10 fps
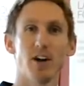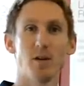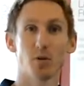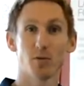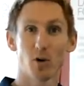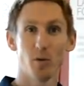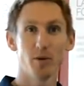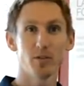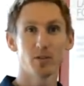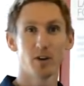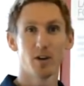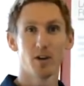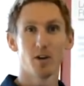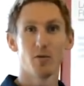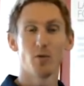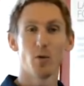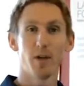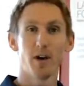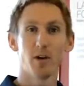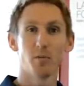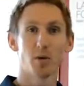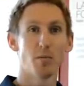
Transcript: Chamber of Commerce for their